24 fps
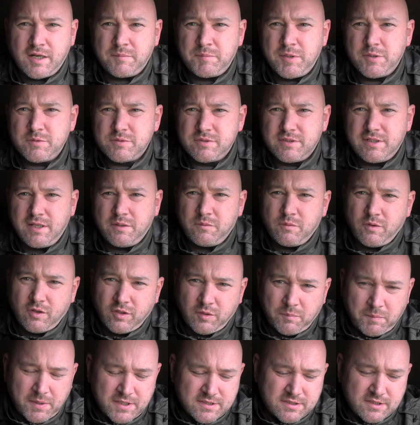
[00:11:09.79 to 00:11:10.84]
I'm using down
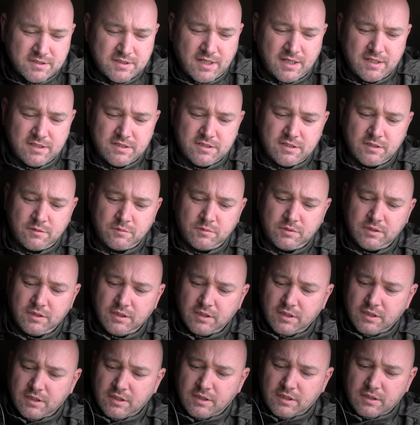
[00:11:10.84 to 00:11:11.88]
on the business end. So
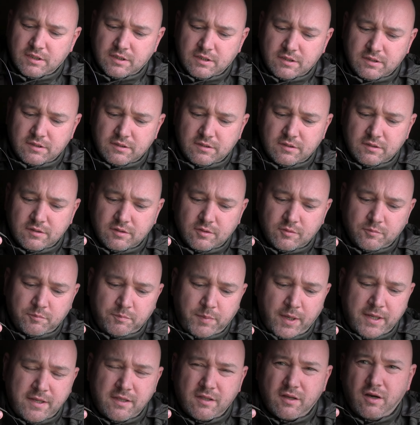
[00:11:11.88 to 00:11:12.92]

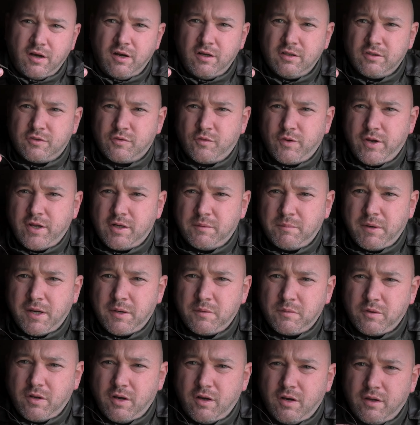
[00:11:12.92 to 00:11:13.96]
bait all three of them
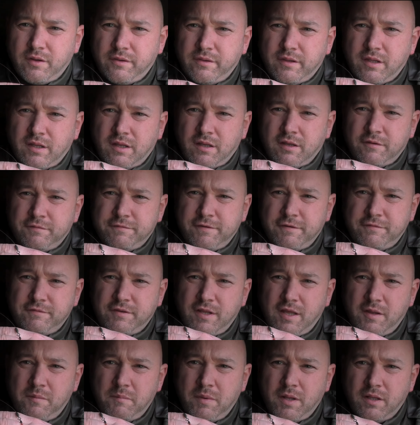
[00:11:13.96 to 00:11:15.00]
out on the
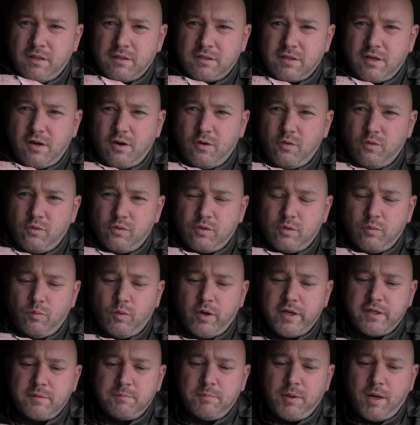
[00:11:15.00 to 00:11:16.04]
15 mil code
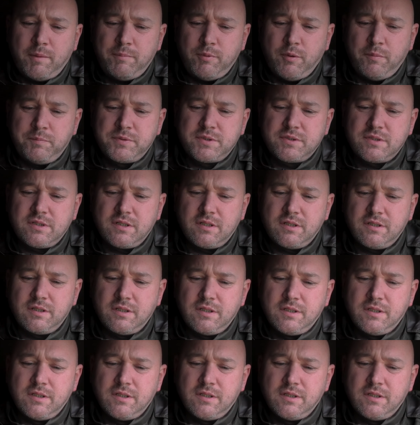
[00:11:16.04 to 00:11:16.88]
white pop-ups.